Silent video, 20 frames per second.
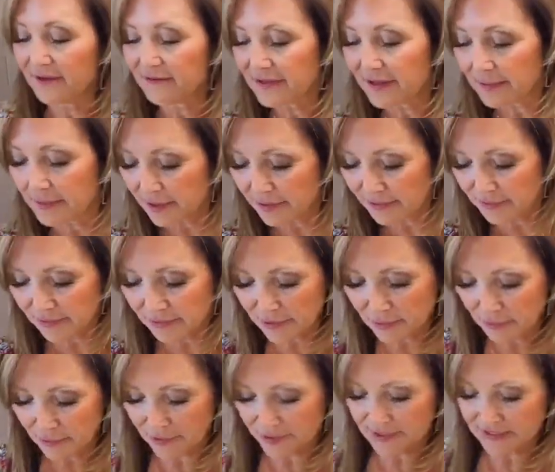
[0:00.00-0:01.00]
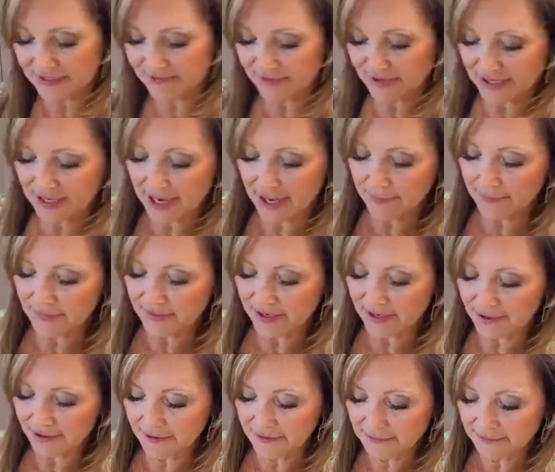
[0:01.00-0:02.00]
roughly about 3/4 of a cup
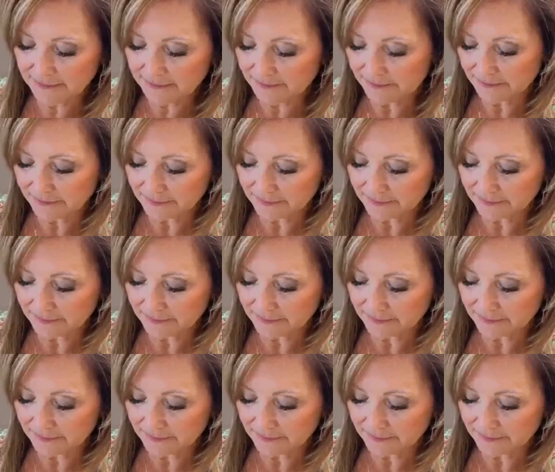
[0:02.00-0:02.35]
there.